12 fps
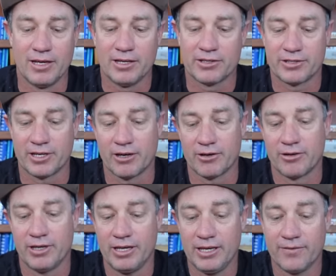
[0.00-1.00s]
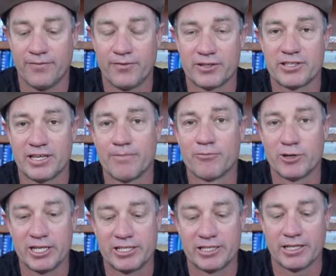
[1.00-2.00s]
So if for some
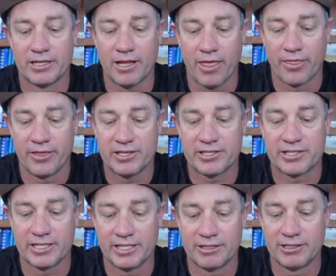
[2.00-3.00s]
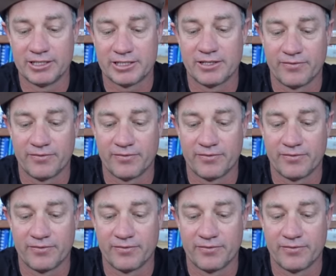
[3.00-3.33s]
reason this seal is to